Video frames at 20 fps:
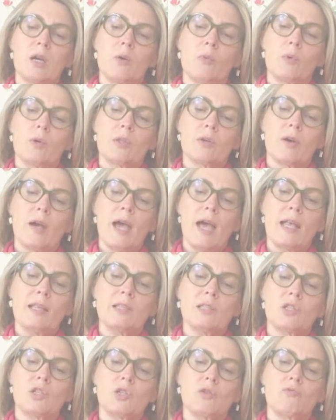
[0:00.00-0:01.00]
With her
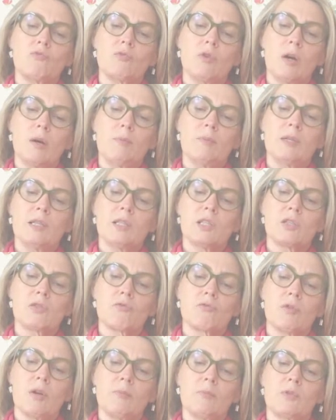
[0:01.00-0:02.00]
hands she rubbed and
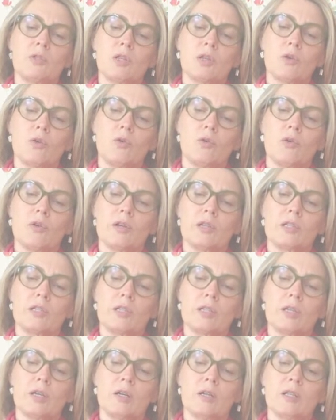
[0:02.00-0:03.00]
scrubbed the corn
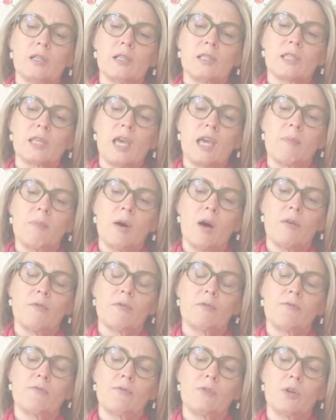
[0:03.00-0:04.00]
until the hulls came off
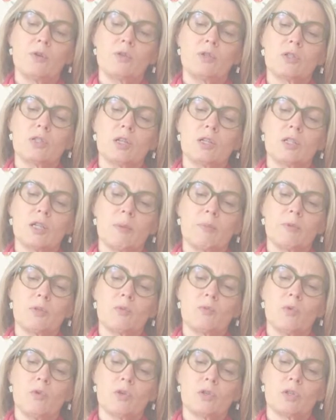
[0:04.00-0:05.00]
and floated on top of
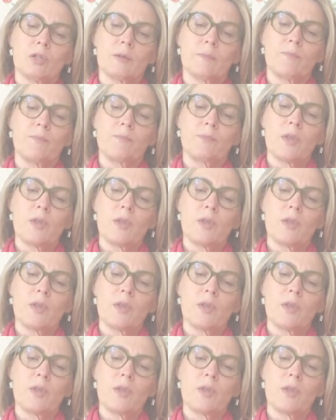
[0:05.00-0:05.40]
the water.